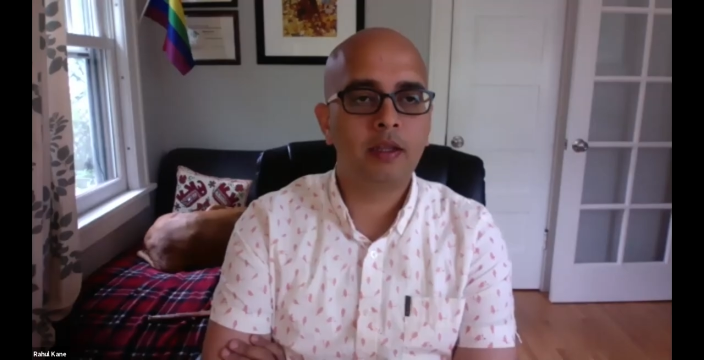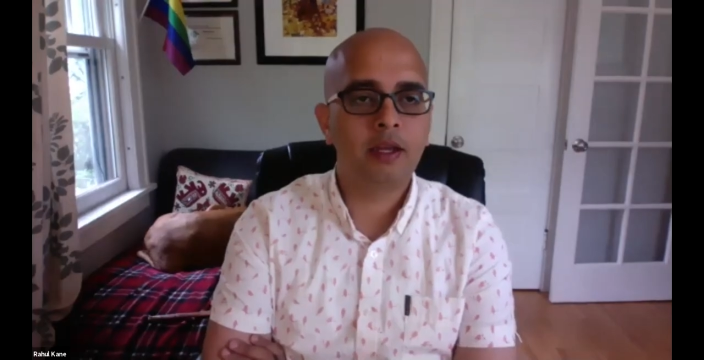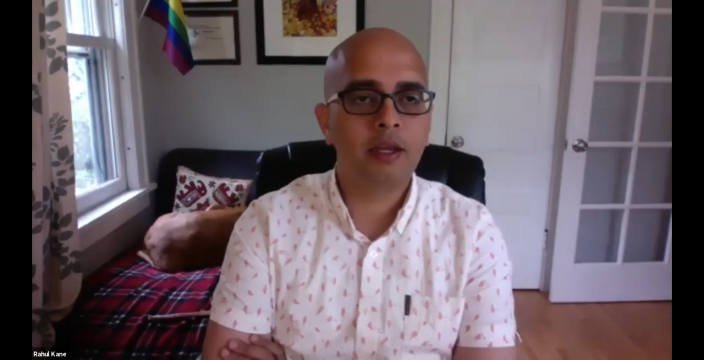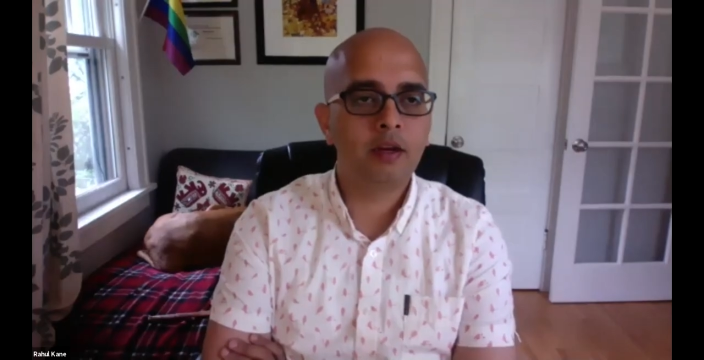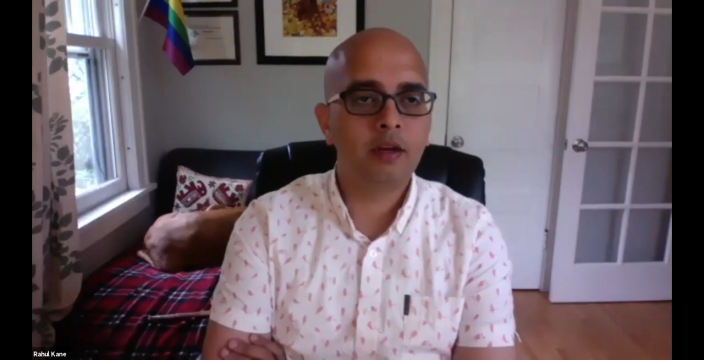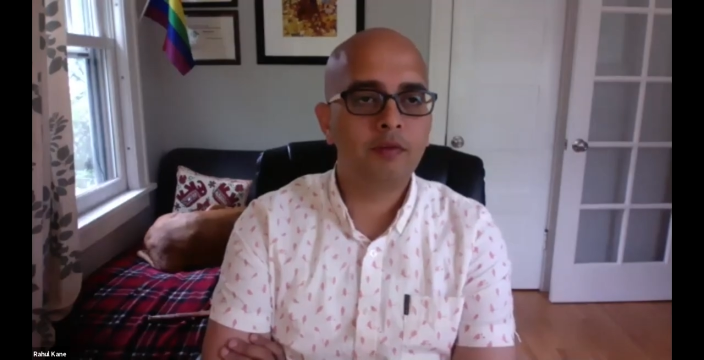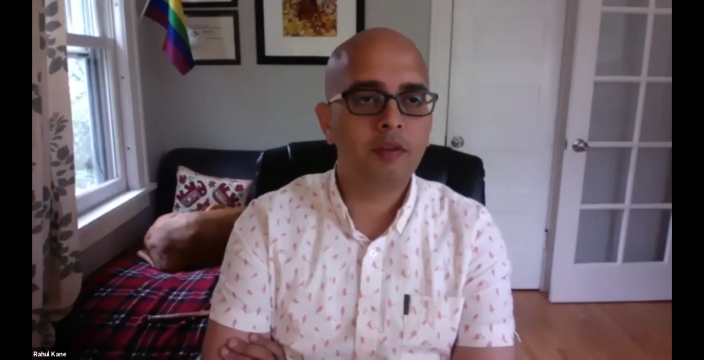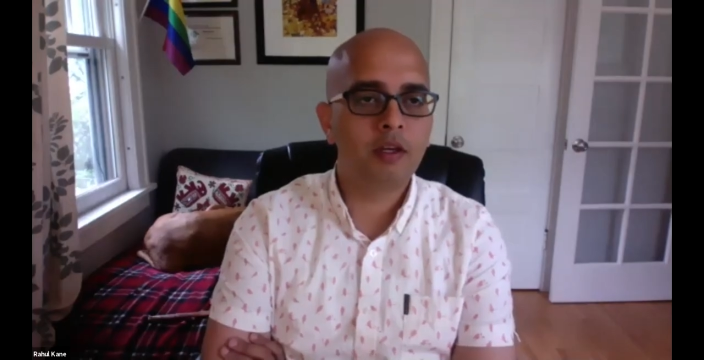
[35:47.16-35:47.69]

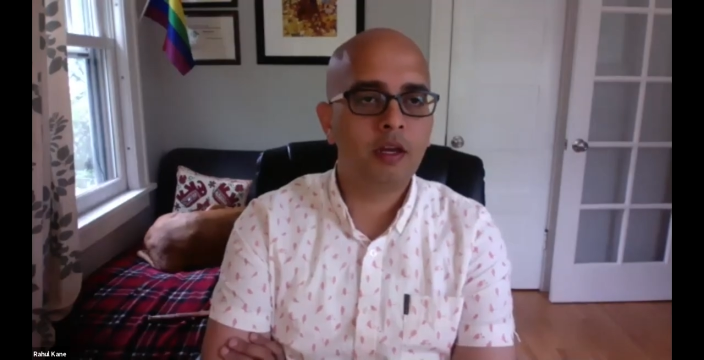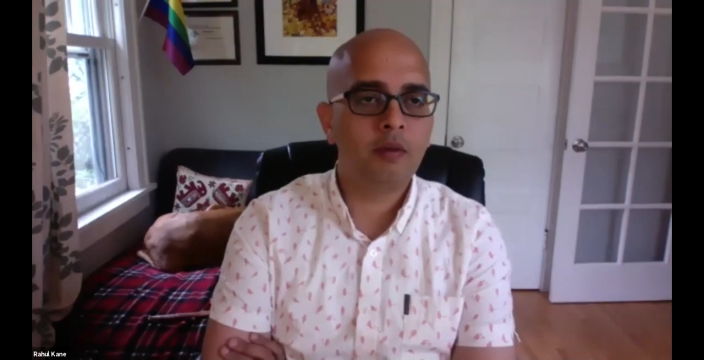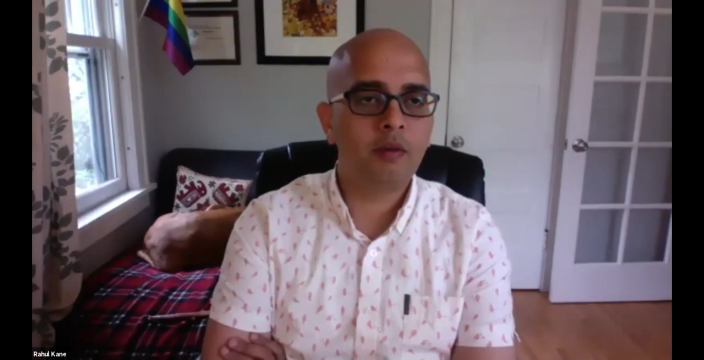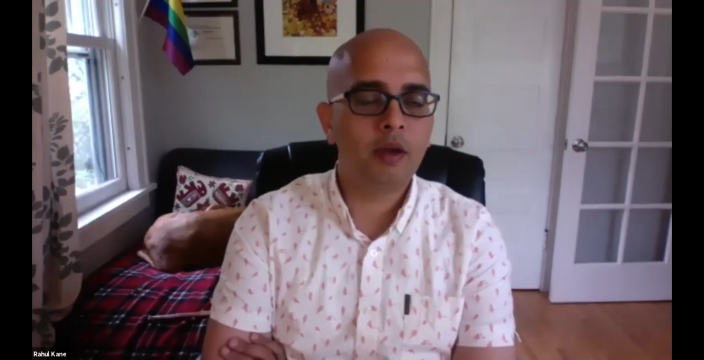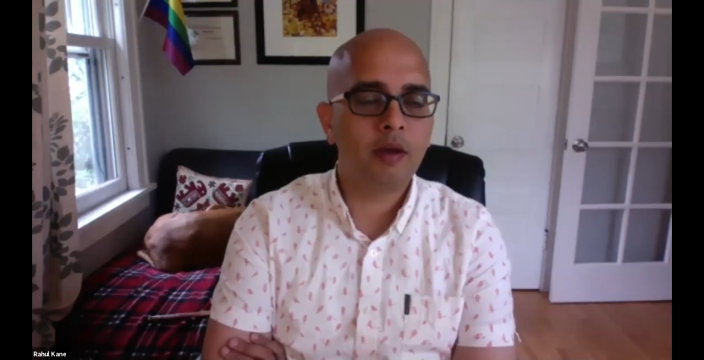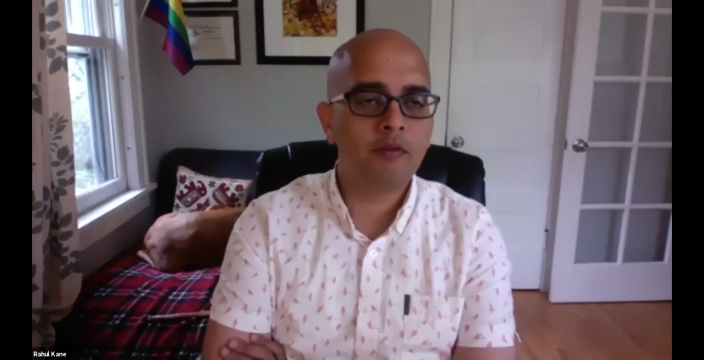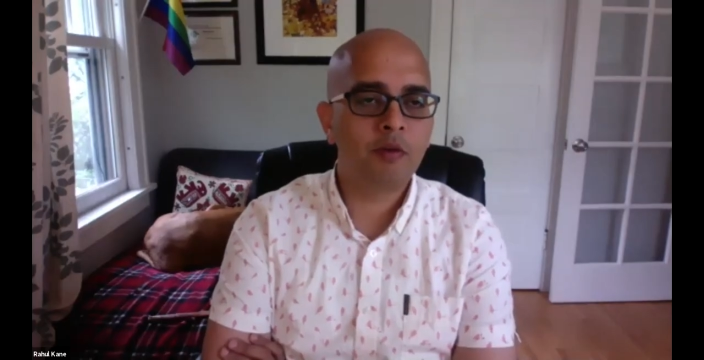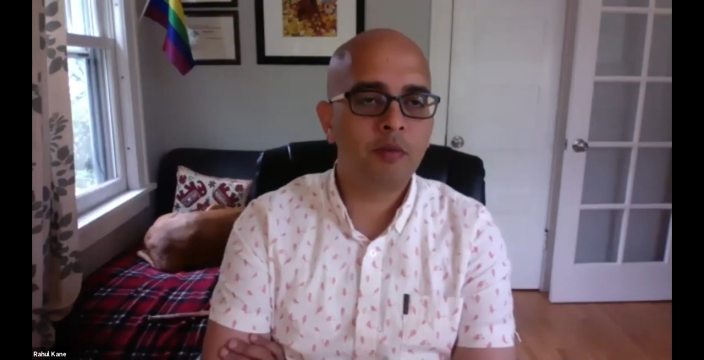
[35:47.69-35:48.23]
end of the day, we
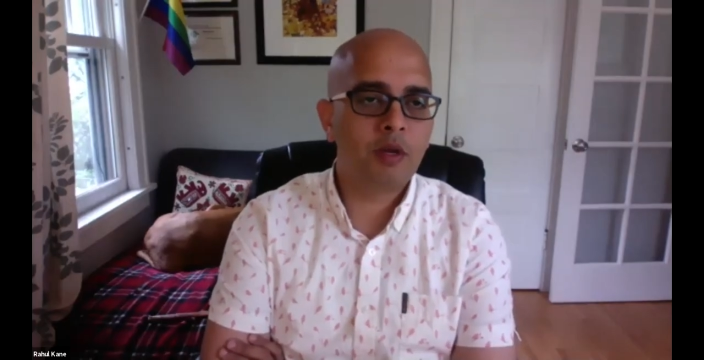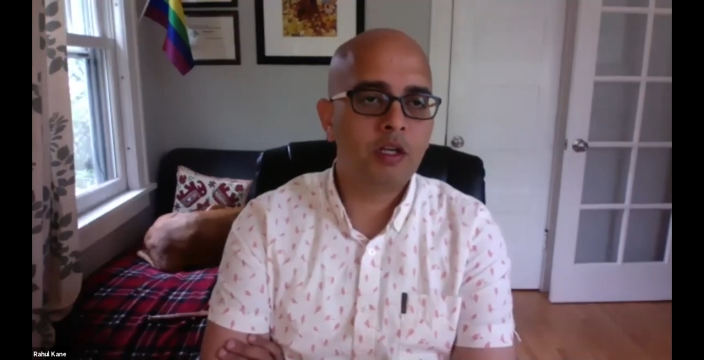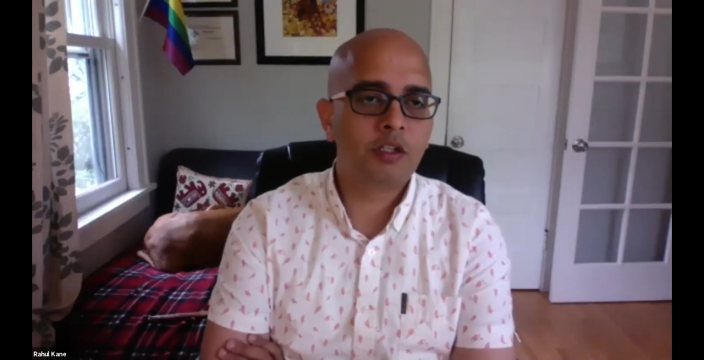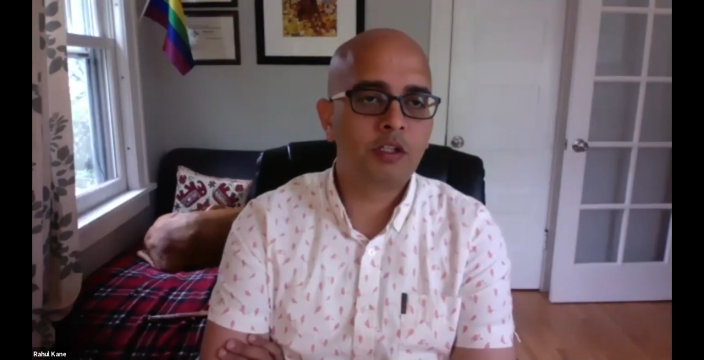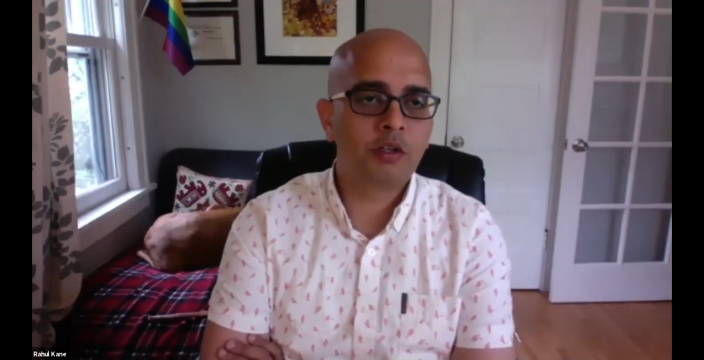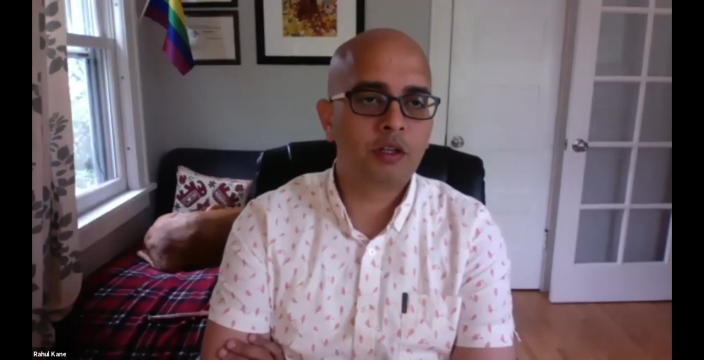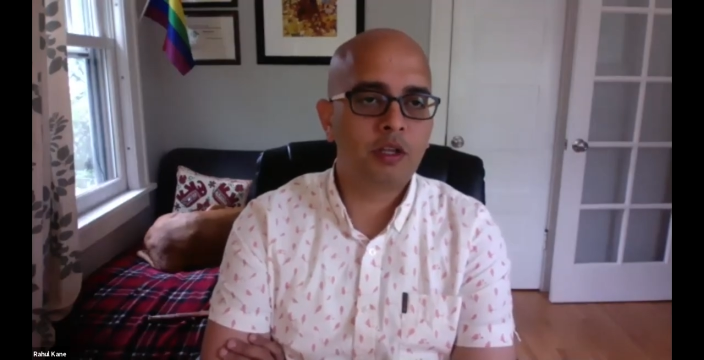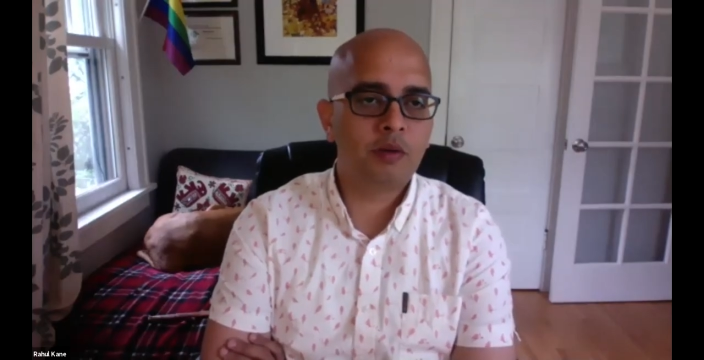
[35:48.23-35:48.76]
have to make
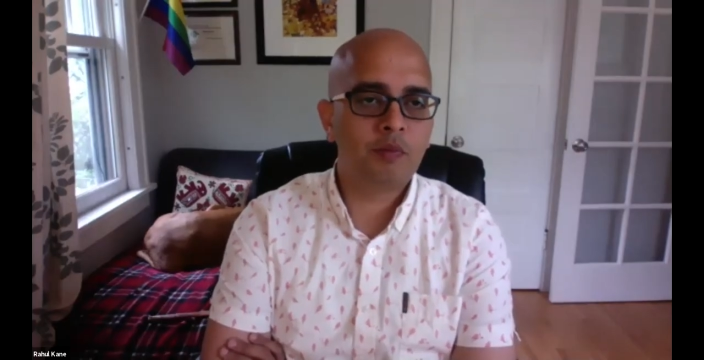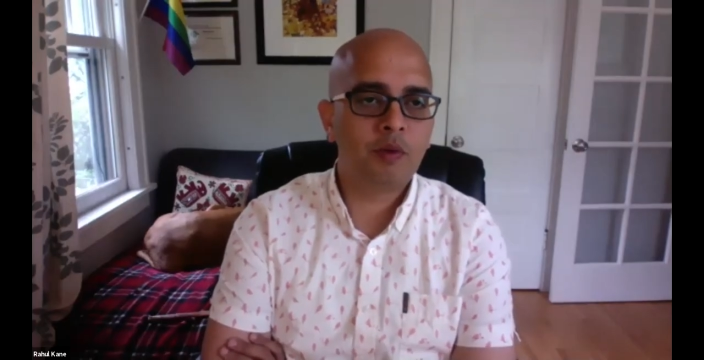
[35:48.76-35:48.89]
sure that